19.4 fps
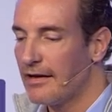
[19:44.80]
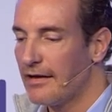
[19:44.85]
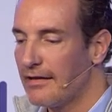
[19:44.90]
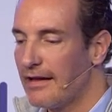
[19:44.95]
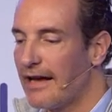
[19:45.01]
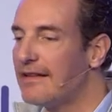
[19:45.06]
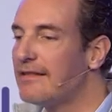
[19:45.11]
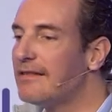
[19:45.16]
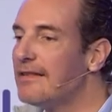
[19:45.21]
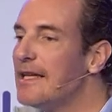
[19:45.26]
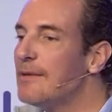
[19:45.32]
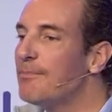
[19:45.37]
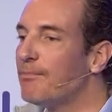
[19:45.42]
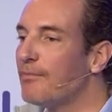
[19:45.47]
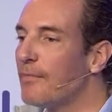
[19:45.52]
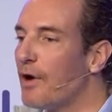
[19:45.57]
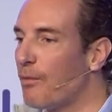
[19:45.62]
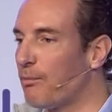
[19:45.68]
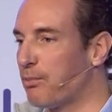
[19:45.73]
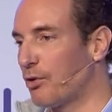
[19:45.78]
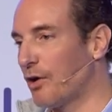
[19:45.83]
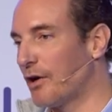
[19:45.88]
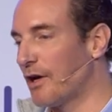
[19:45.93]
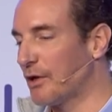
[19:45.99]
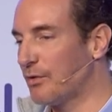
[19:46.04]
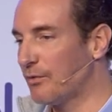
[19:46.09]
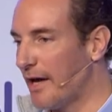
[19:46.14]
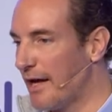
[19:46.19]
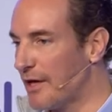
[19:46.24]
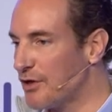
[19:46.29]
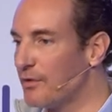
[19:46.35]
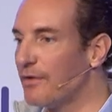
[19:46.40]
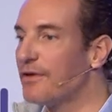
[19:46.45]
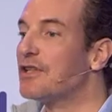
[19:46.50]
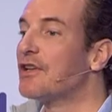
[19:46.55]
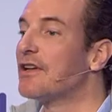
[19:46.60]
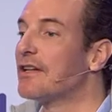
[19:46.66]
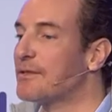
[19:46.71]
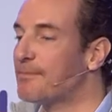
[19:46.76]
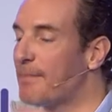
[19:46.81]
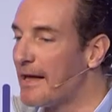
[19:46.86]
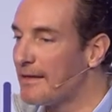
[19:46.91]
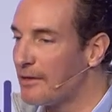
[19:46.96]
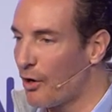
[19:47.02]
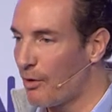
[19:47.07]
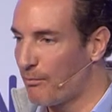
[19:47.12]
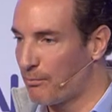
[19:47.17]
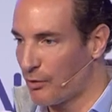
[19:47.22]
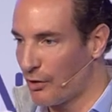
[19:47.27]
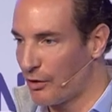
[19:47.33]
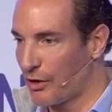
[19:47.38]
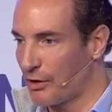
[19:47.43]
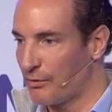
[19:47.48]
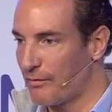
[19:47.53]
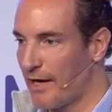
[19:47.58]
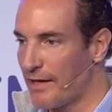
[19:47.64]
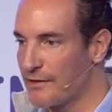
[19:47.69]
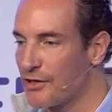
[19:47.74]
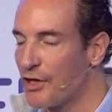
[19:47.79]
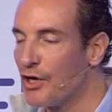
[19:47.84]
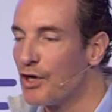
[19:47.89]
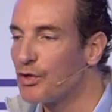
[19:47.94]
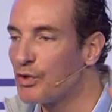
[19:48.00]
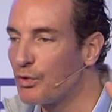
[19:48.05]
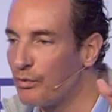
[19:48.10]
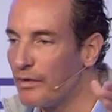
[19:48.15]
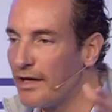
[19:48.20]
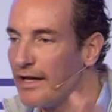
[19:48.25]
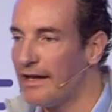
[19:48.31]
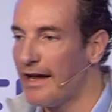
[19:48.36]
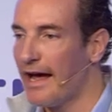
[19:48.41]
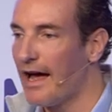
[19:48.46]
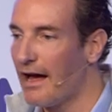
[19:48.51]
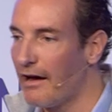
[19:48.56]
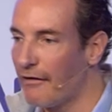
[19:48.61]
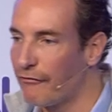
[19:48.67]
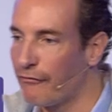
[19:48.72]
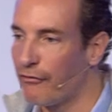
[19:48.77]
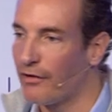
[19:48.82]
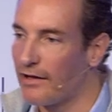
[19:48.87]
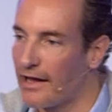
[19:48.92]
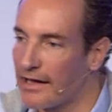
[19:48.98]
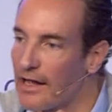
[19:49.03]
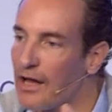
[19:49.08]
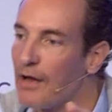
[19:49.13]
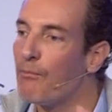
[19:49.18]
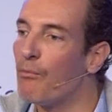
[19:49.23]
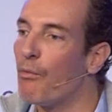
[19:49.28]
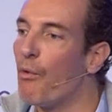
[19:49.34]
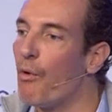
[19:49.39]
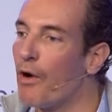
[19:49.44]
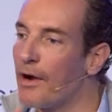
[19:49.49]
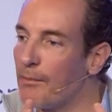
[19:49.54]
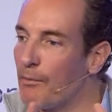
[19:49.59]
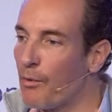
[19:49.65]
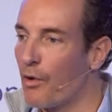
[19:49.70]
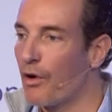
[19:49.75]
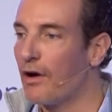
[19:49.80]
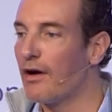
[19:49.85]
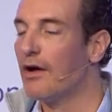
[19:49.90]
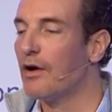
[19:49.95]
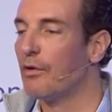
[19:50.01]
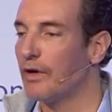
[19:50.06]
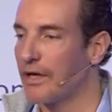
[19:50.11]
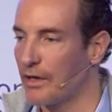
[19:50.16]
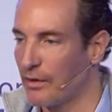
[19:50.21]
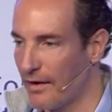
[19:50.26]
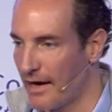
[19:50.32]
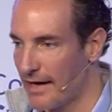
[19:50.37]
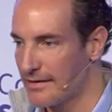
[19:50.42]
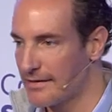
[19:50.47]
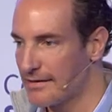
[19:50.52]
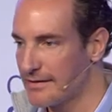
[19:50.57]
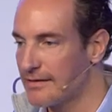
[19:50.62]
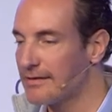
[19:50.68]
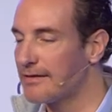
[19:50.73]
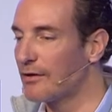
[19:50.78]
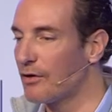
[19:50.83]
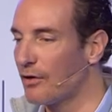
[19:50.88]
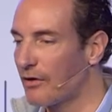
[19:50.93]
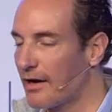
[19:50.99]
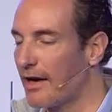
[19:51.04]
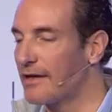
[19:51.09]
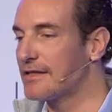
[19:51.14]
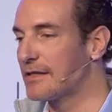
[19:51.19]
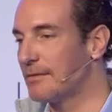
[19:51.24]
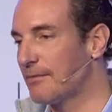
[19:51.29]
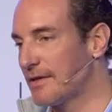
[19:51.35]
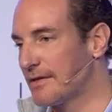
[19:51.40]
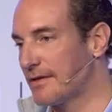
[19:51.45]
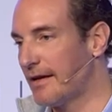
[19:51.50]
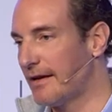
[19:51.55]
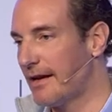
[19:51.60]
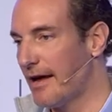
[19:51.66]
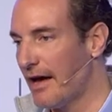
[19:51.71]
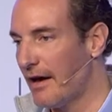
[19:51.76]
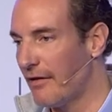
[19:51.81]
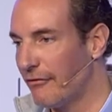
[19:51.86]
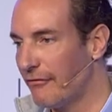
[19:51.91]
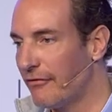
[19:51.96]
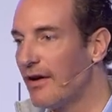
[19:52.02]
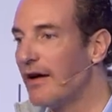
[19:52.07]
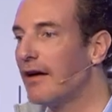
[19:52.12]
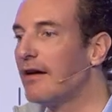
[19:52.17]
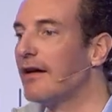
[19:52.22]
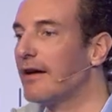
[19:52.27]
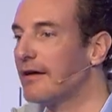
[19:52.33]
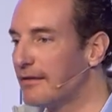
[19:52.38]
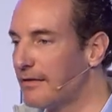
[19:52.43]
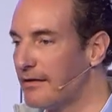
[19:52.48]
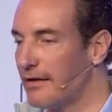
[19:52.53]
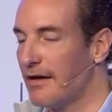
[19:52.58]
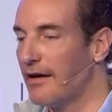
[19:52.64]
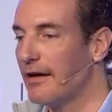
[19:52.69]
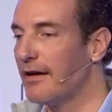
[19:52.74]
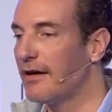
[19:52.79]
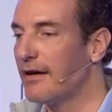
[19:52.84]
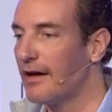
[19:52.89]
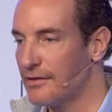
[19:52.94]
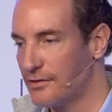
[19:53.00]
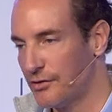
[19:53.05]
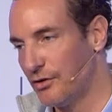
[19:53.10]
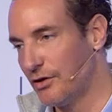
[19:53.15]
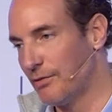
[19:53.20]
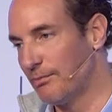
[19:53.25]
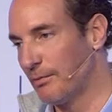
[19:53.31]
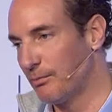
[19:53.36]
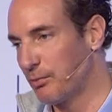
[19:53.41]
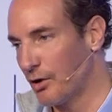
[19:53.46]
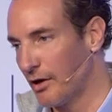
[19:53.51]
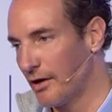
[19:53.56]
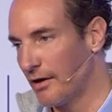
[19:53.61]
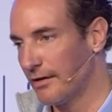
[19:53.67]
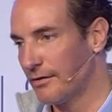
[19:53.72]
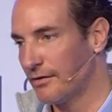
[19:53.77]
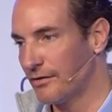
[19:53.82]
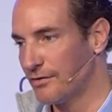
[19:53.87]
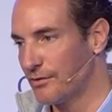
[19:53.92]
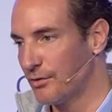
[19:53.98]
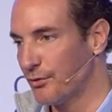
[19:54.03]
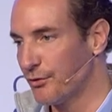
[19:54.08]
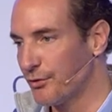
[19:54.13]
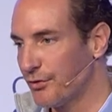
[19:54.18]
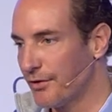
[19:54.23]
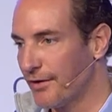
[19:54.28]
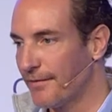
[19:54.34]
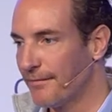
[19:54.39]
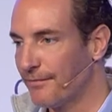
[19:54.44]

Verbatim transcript: like deepen our product range, or we should expand our product range to really have for like more and more requests that our customers can have like the, a suitable product or solution.